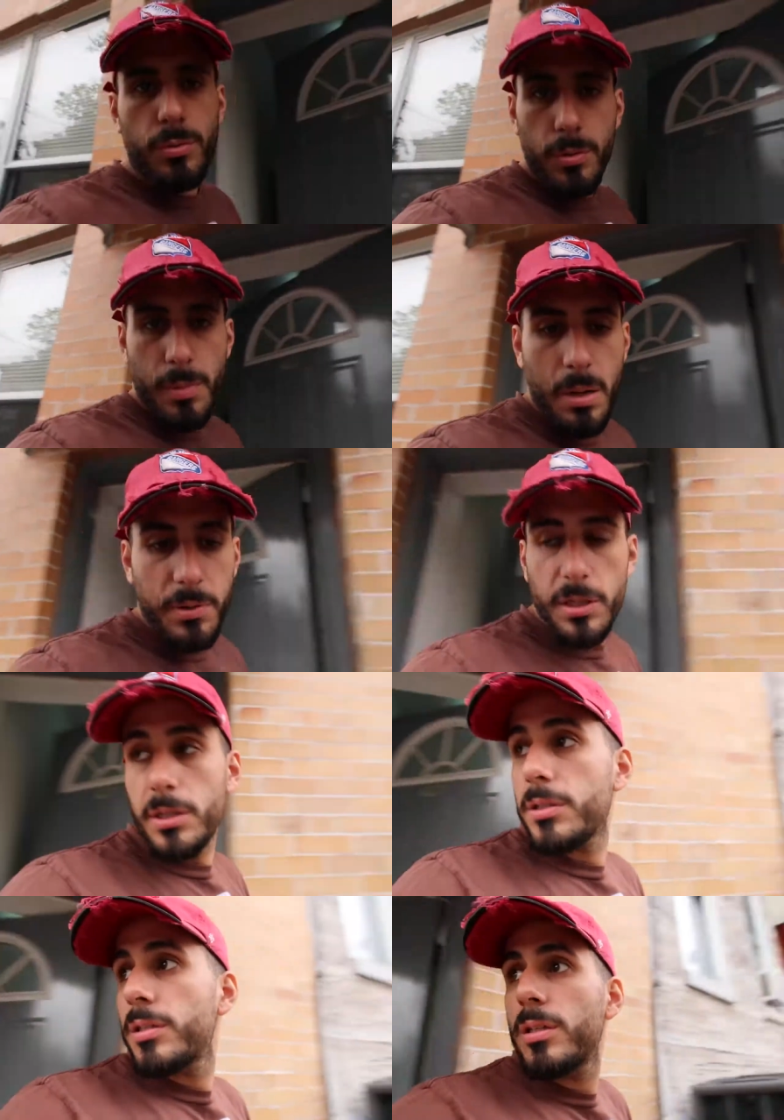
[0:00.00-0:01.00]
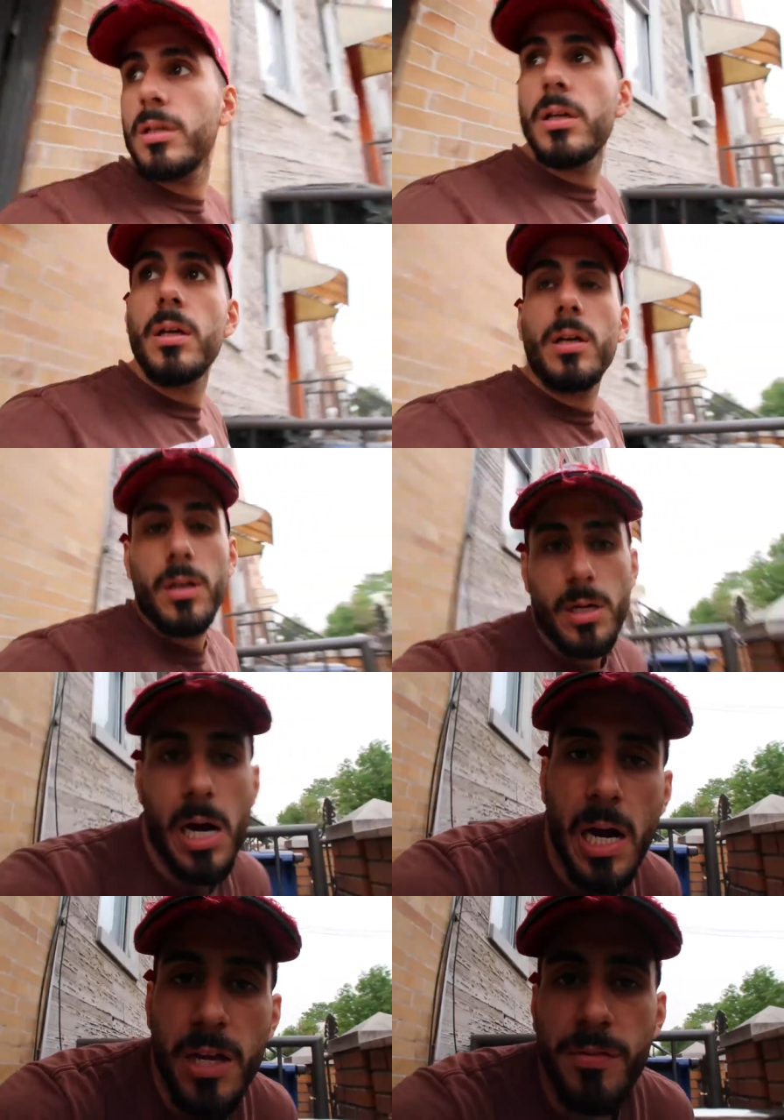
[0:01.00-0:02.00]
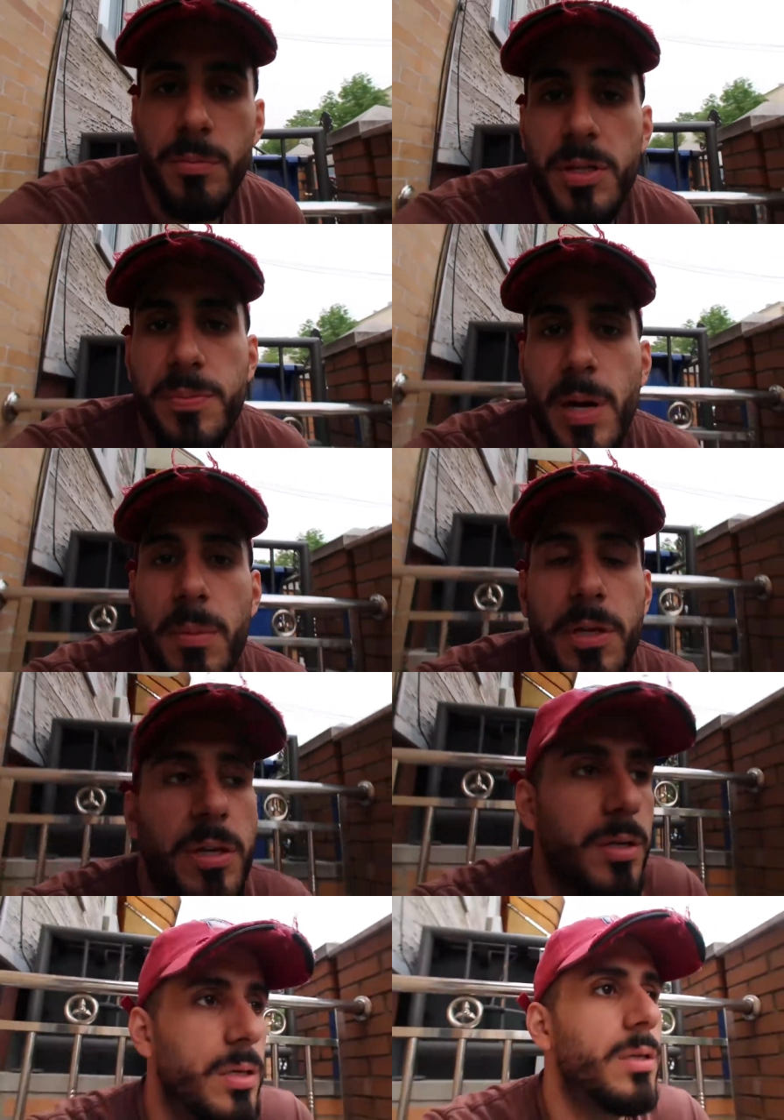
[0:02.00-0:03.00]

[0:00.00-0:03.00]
Where mommy is. I even miss mommy.